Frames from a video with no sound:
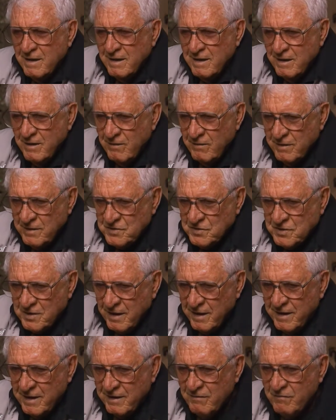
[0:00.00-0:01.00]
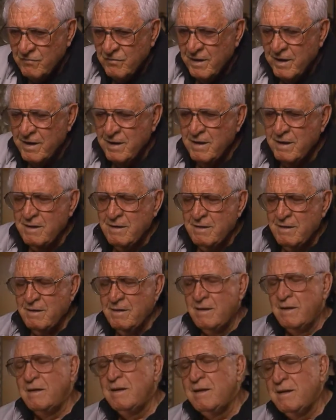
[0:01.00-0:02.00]
you know, he solidified it.
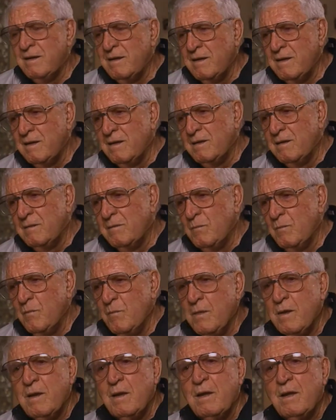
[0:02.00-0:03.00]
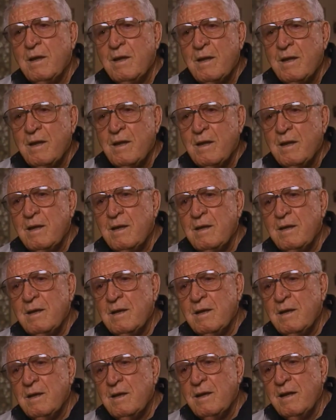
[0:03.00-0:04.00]
What was his position? How did
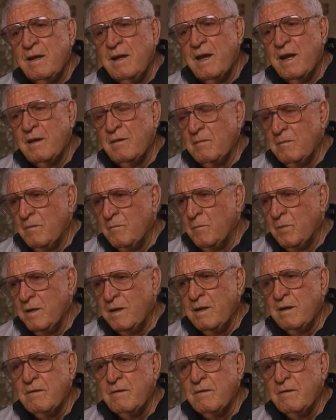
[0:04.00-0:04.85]
he? He had complete